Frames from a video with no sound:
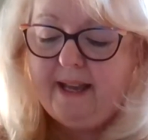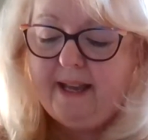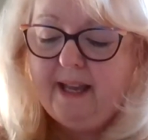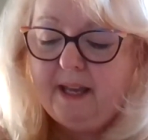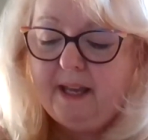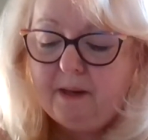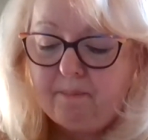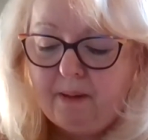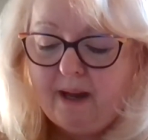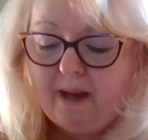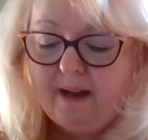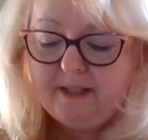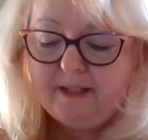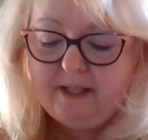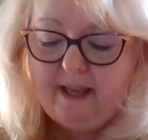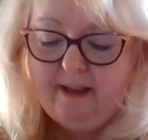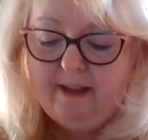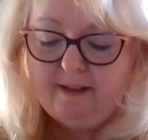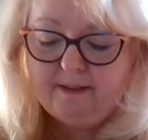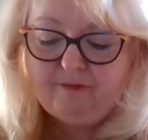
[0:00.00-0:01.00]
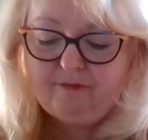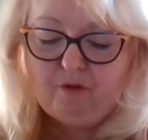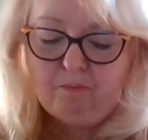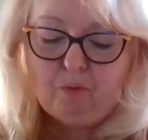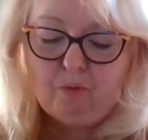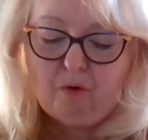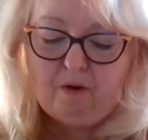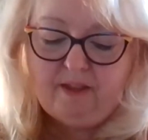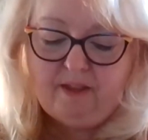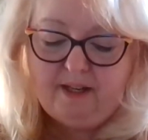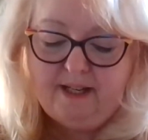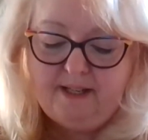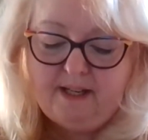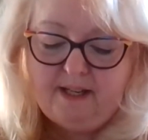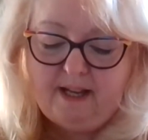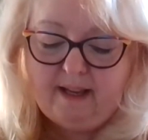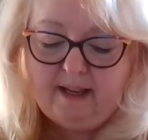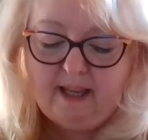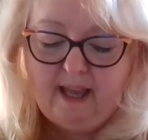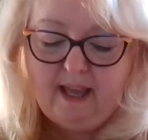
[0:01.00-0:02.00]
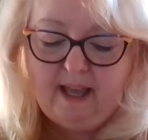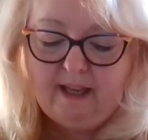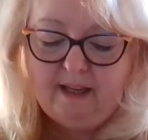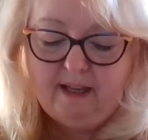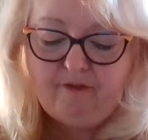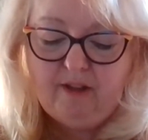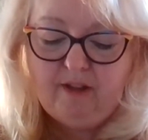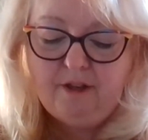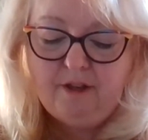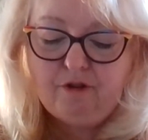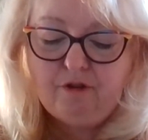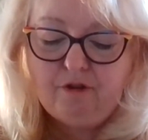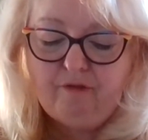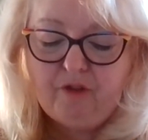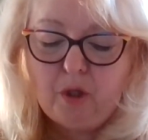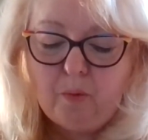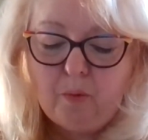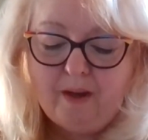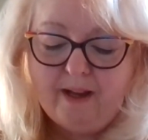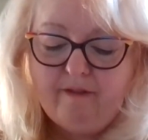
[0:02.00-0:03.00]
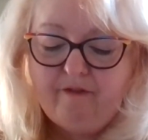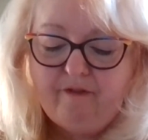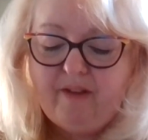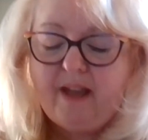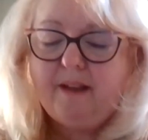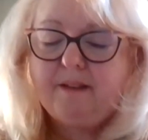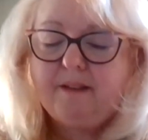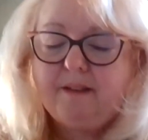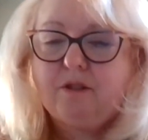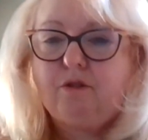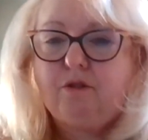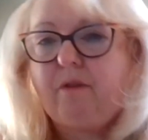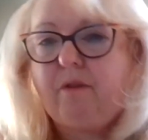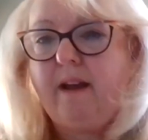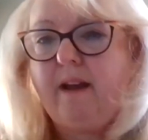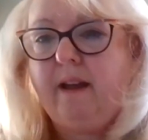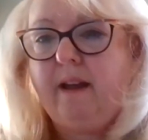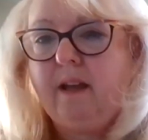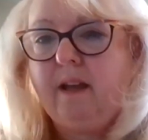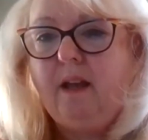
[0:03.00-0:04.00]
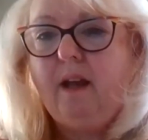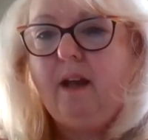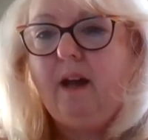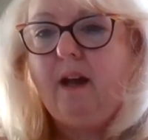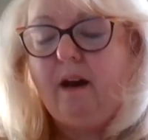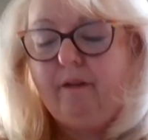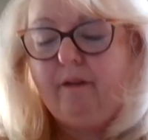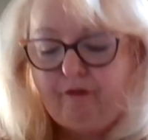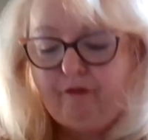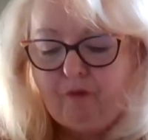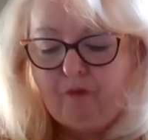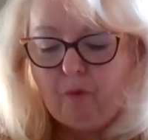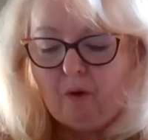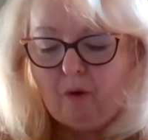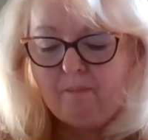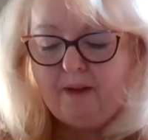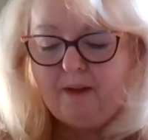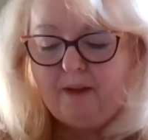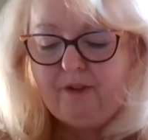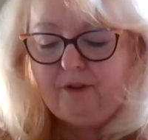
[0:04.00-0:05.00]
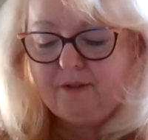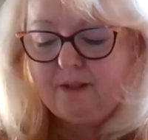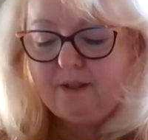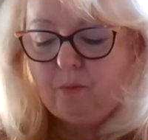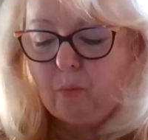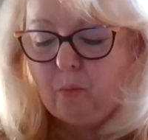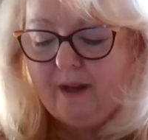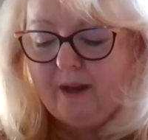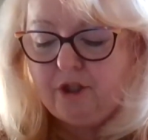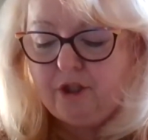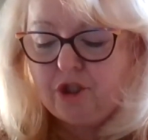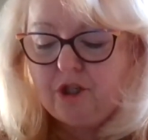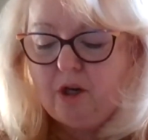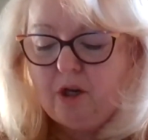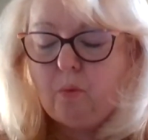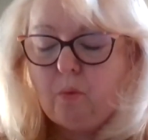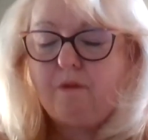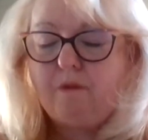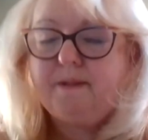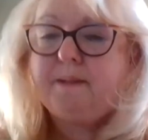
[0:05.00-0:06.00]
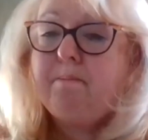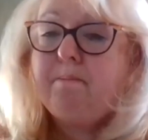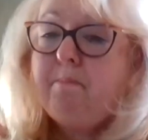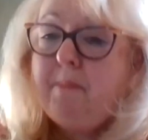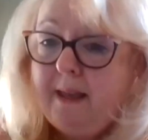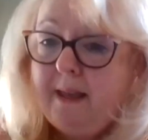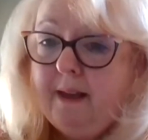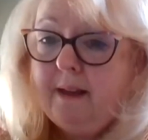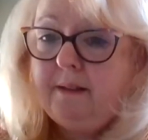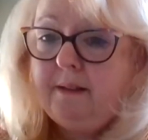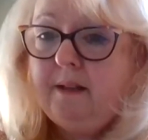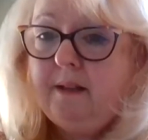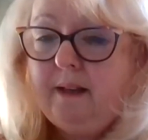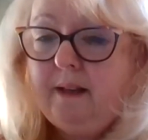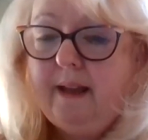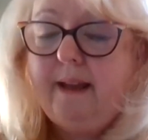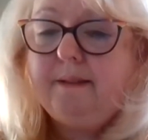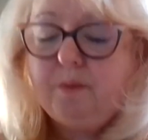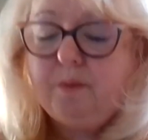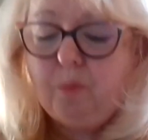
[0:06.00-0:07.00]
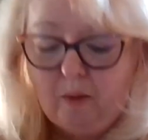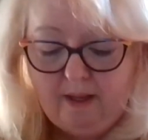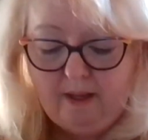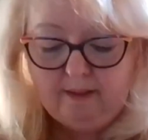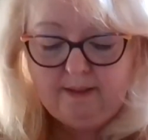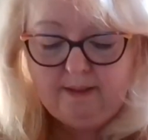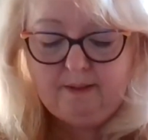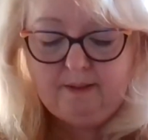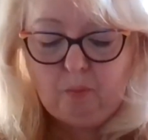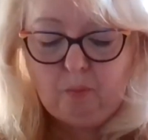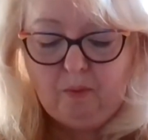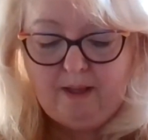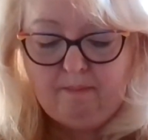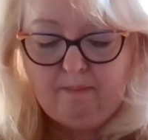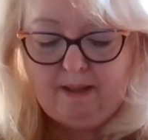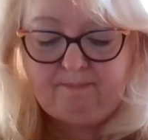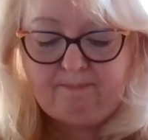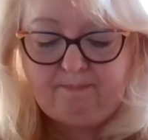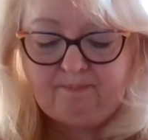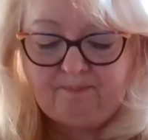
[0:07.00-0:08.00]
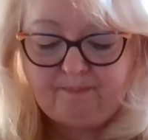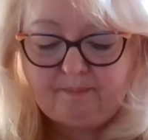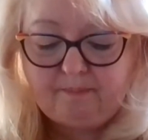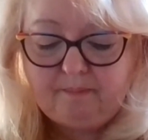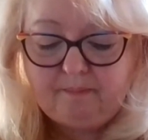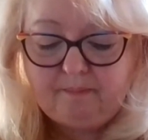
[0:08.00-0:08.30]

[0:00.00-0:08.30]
I had a podcast for more than a decade, interviewing a vast array of foremothers and way showers, men as well as women,